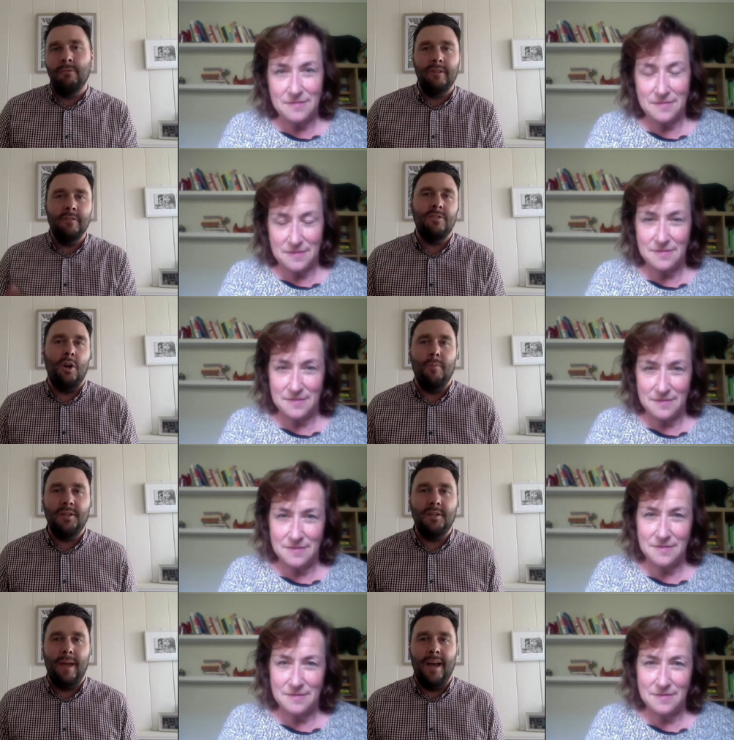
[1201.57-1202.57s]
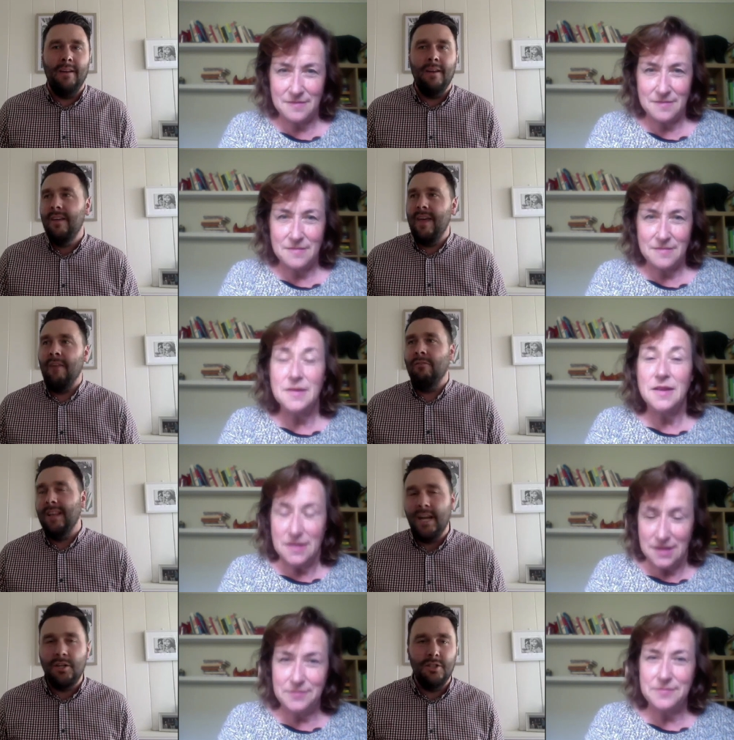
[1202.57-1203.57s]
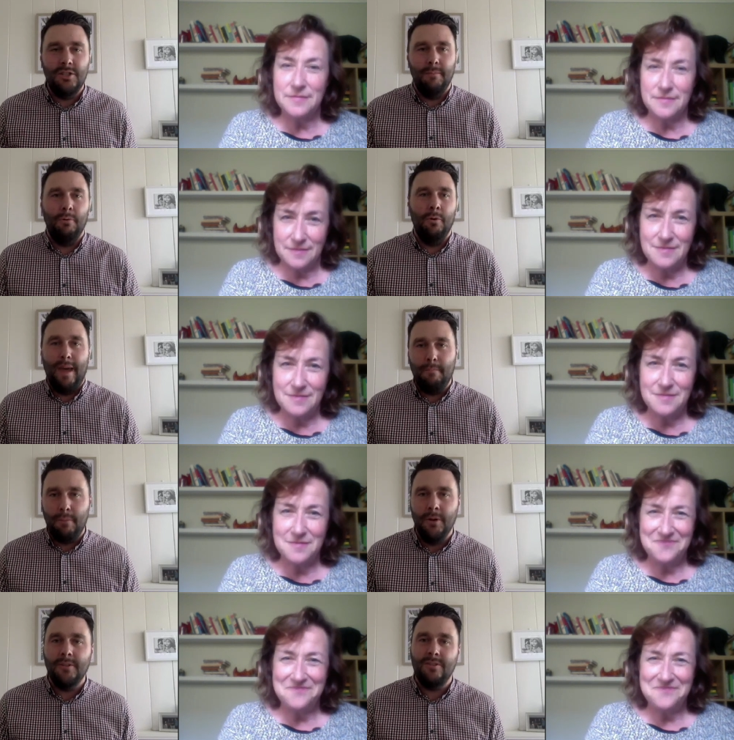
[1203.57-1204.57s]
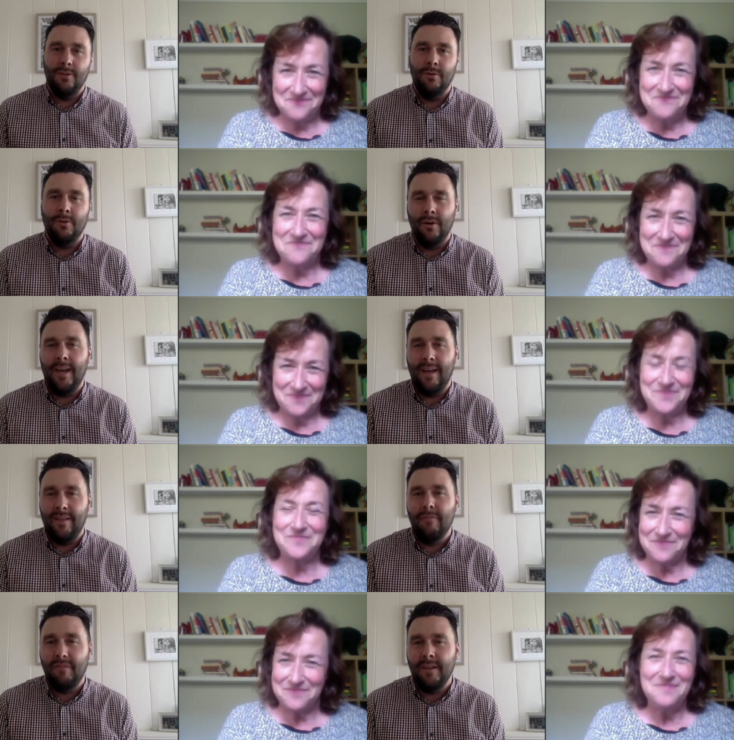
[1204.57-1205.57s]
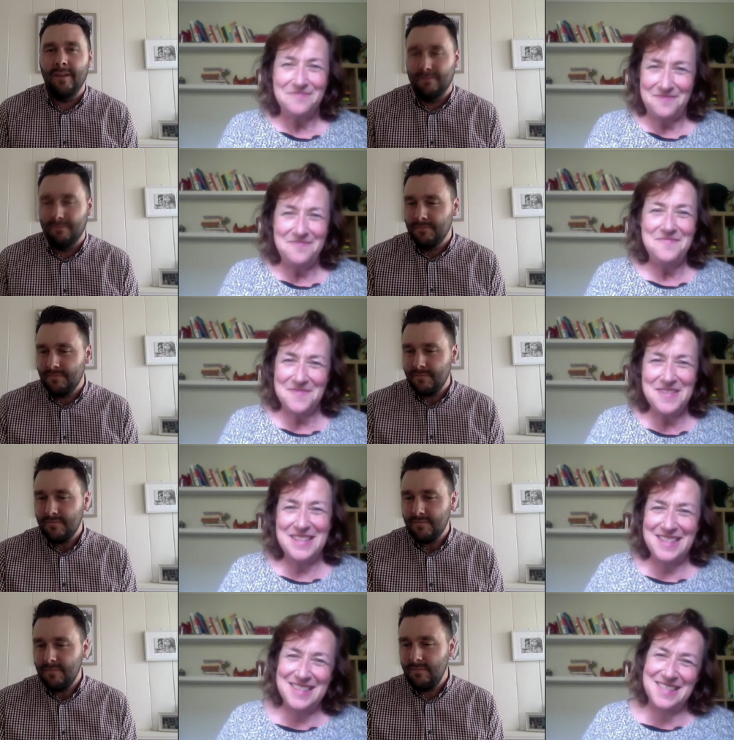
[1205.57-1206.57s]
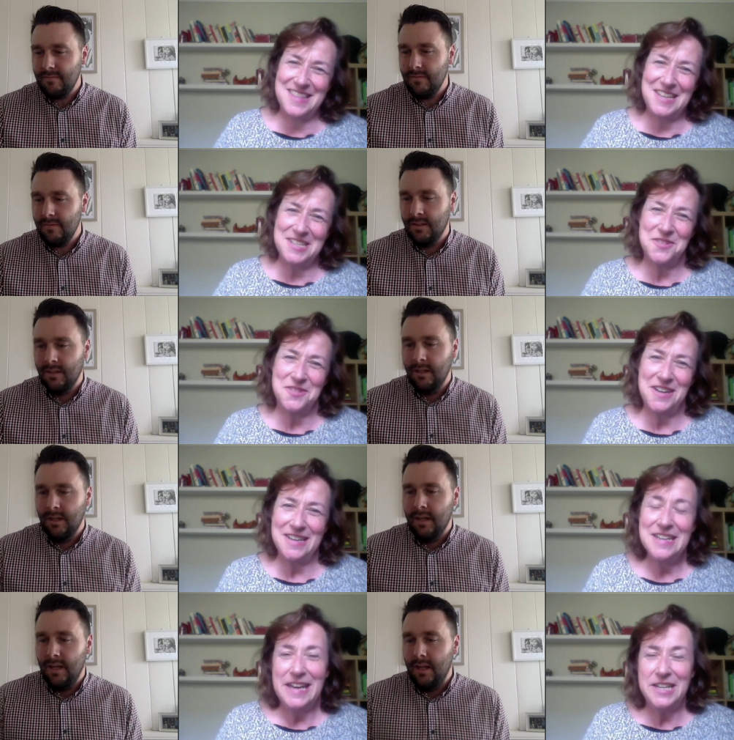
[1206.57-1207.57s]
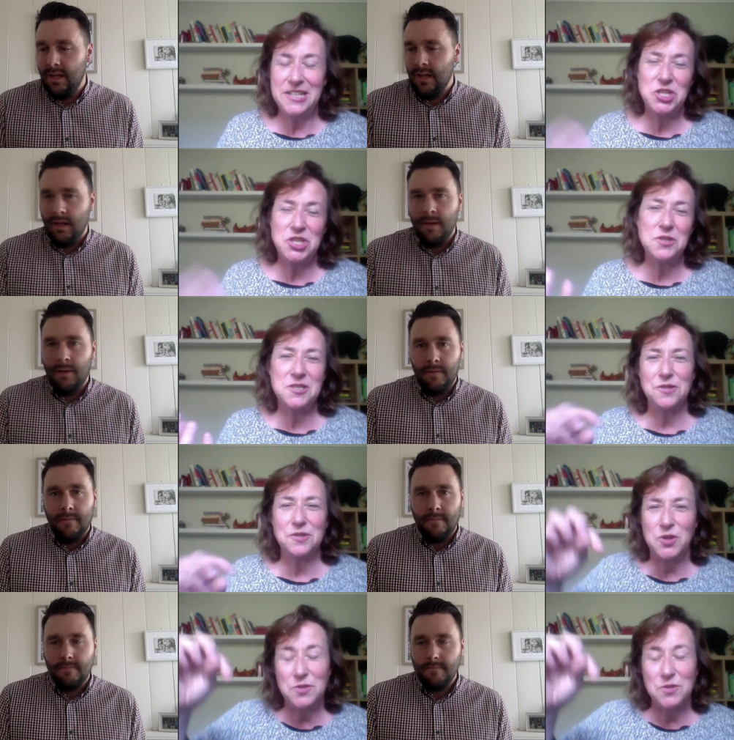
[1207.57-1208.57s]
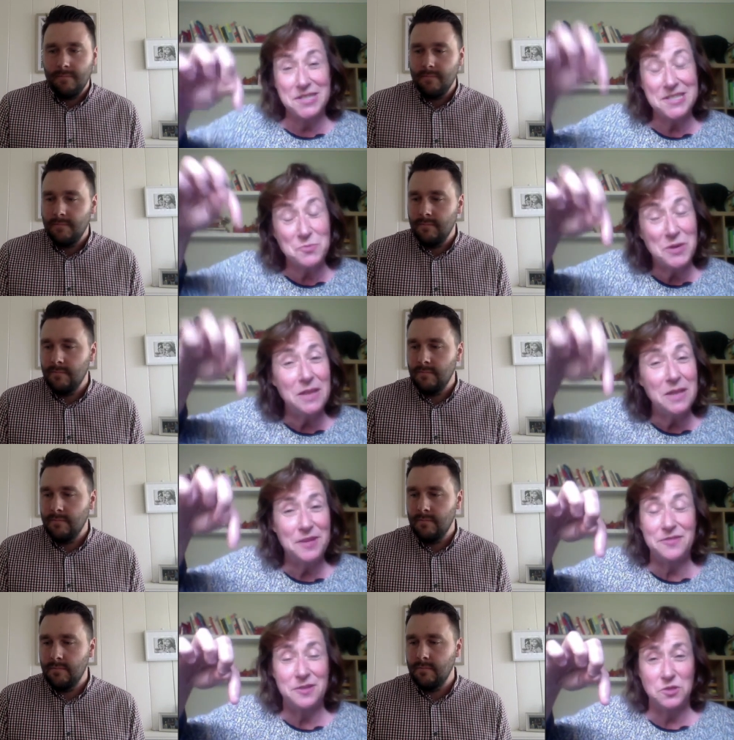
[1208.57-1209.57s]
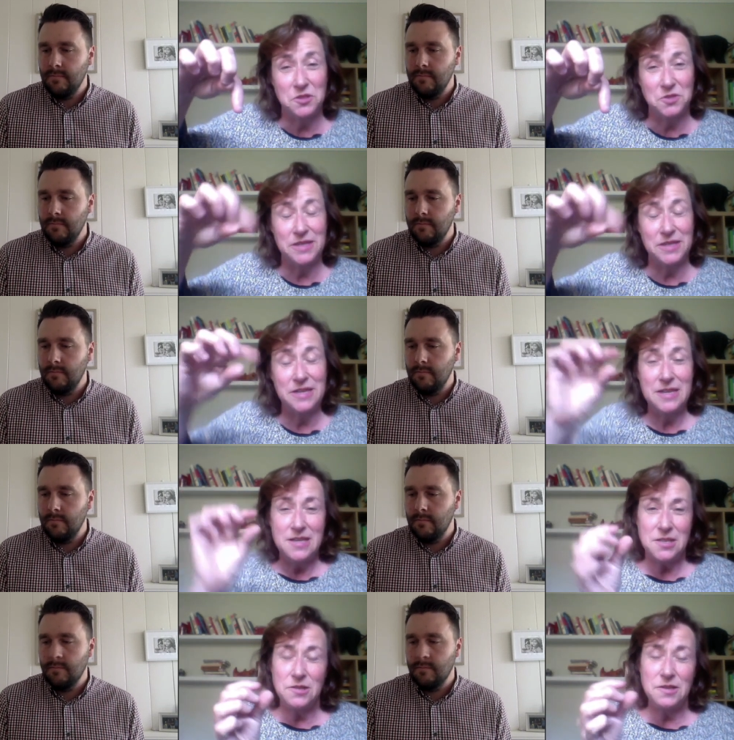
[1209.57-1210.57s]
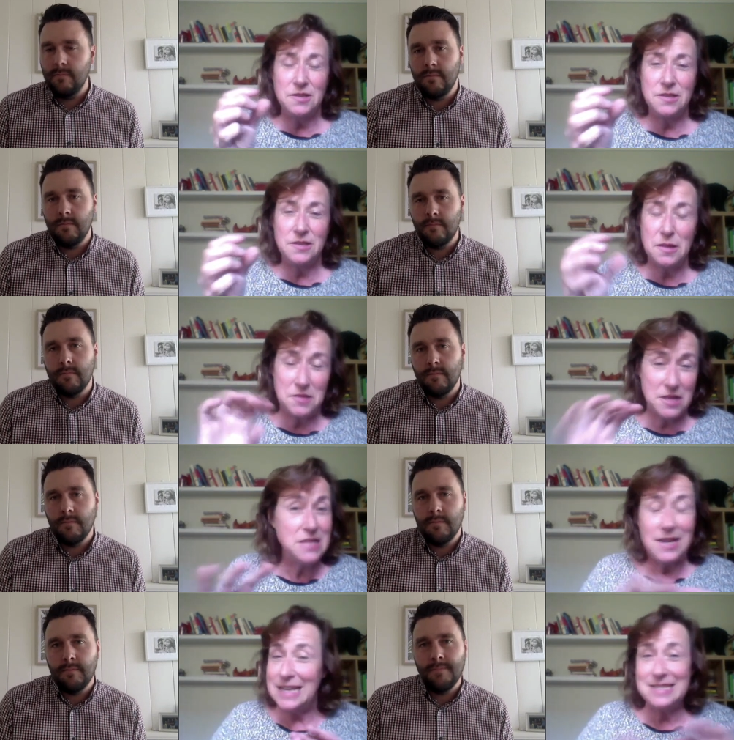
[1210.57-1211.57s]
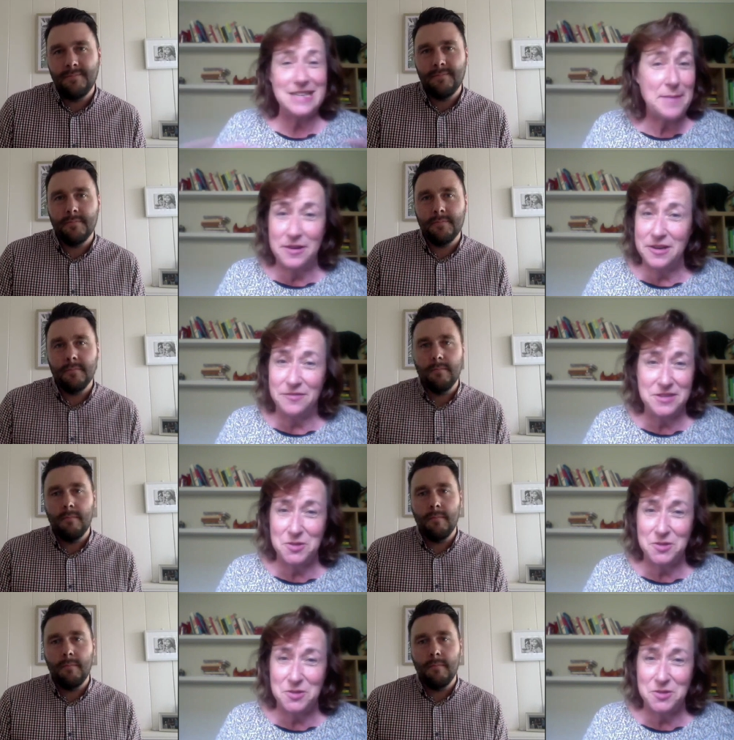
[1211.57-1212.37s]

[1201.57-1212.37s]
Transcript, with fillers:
Speaker 1: reveals so much about that relationship or that person or, or how they feel.
Speaker 2: That's right. And in a short story, of course, here's one little pivot will do it. So the thing that has to happen in every